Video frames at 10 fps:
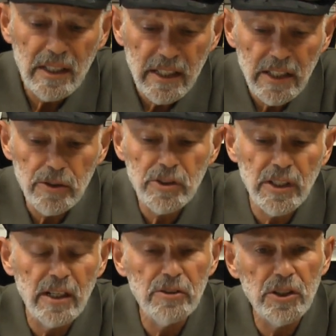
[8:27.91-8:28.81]
leaders
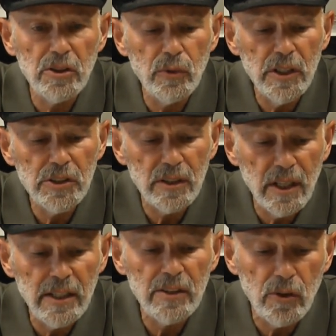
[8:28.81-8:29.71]
in our generation
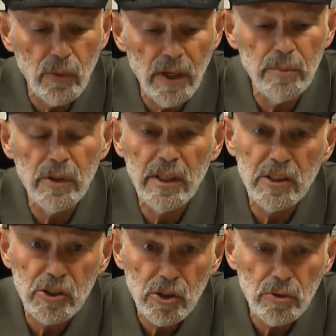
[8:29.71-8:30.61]
like the Rebbe and
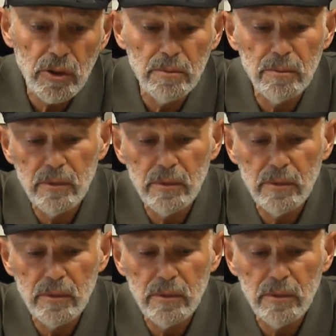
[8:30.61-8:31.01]
his shluchim,